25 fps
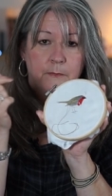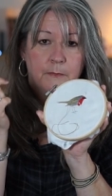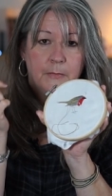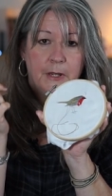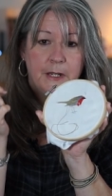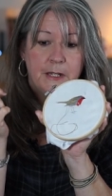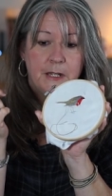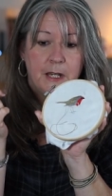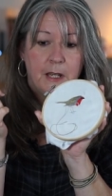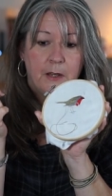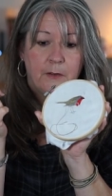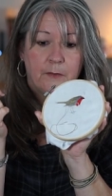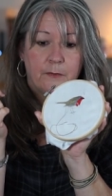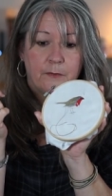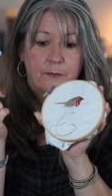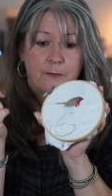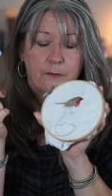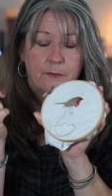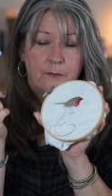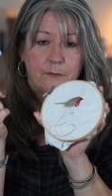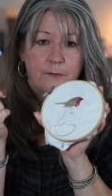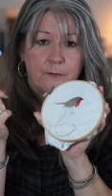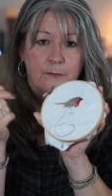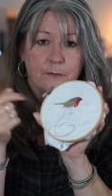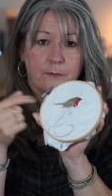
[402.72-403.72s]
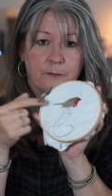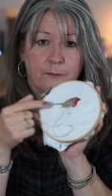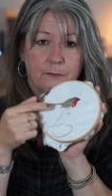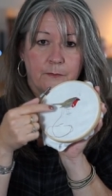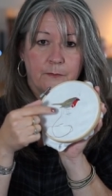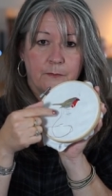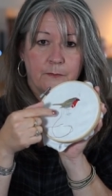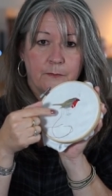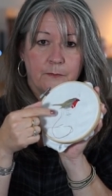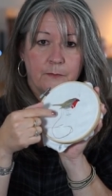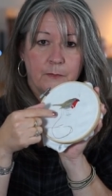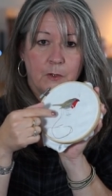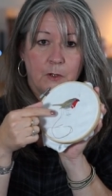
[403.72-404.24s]
PDF
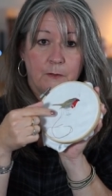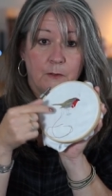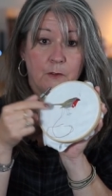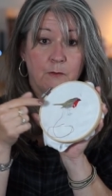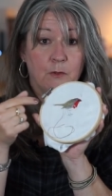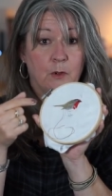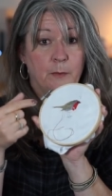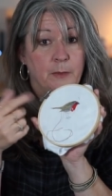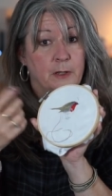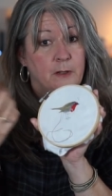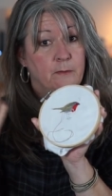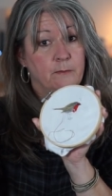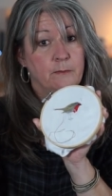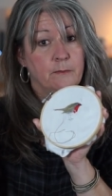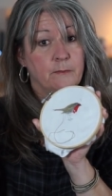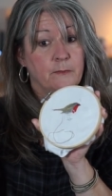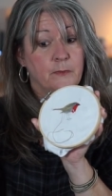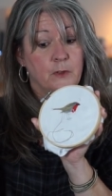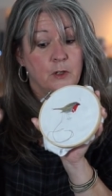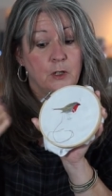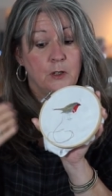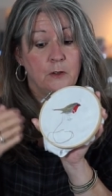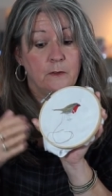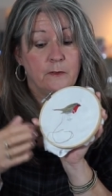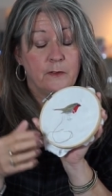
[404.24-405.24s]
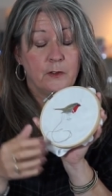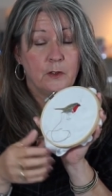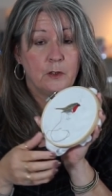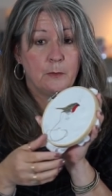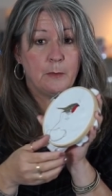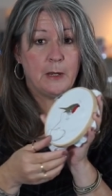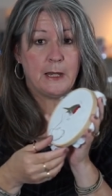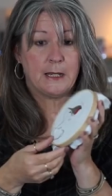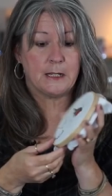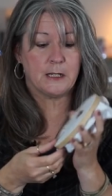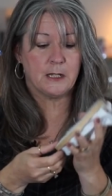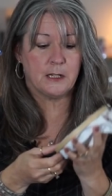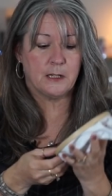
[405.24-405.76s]
of the robin for you, for the
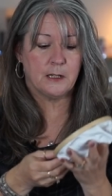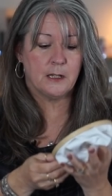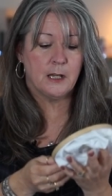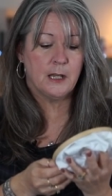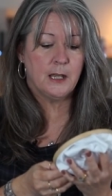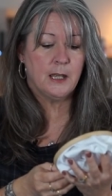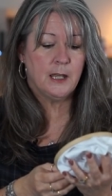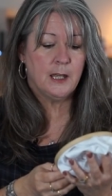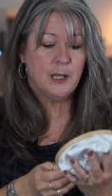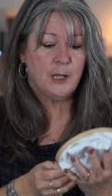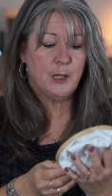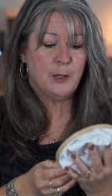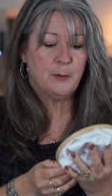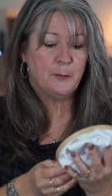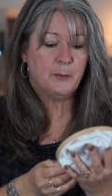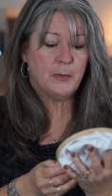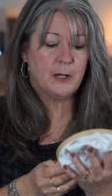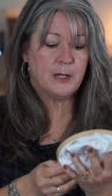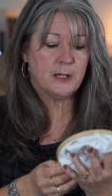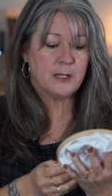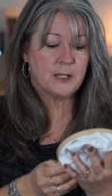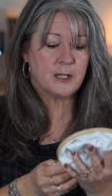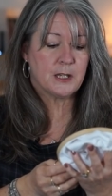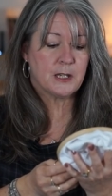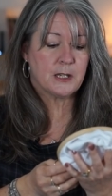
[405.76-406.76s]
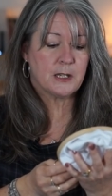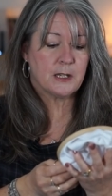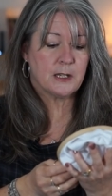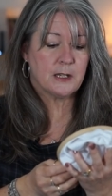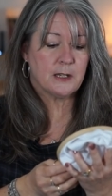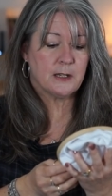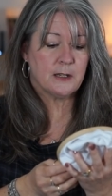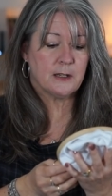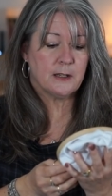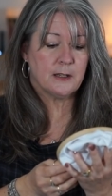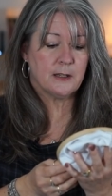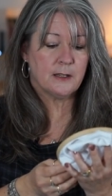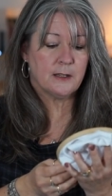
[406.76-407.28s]
pattern. But
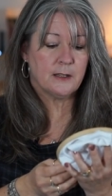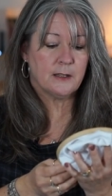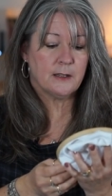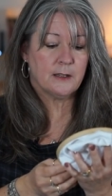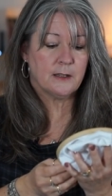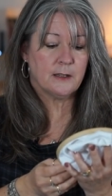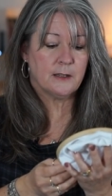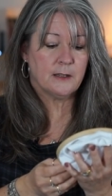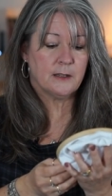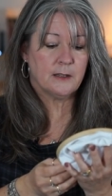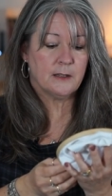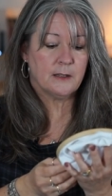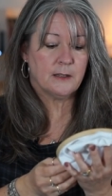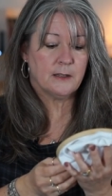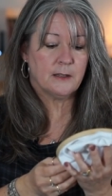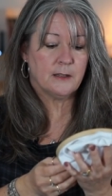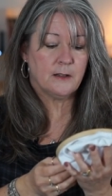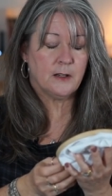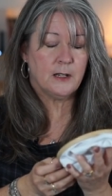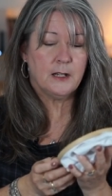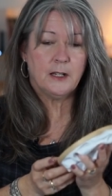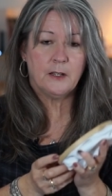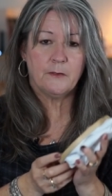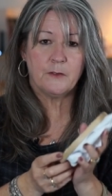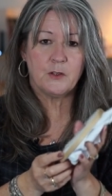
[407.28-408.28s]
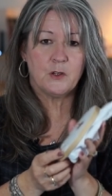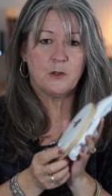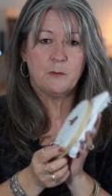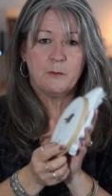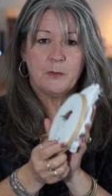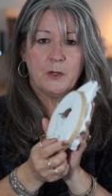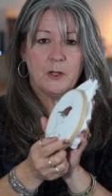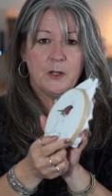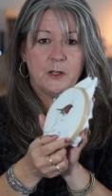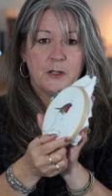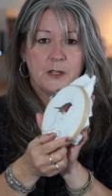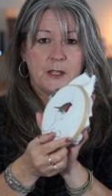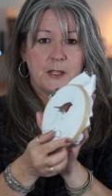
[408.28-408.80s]
I love doing
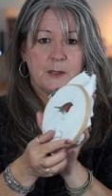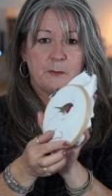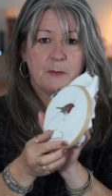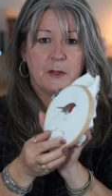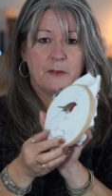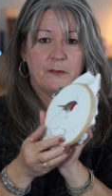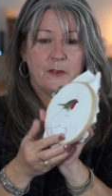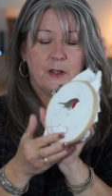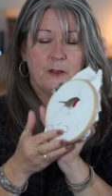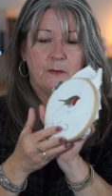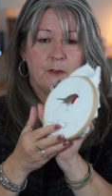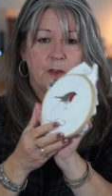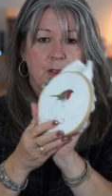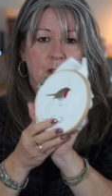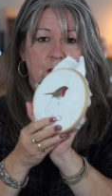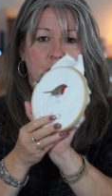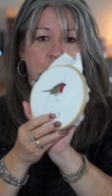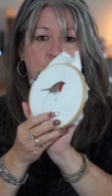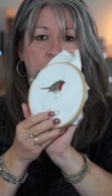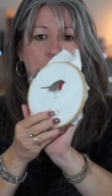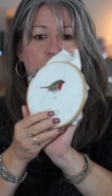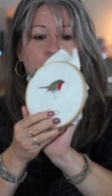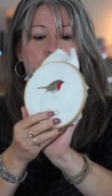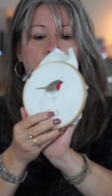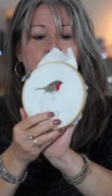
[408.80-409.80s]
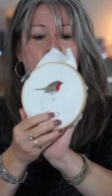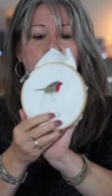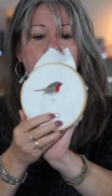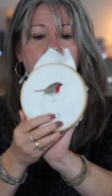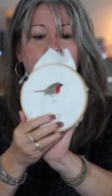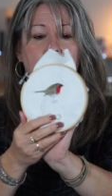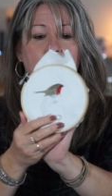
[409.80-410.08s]
birds. It's my favourite thing to embroider.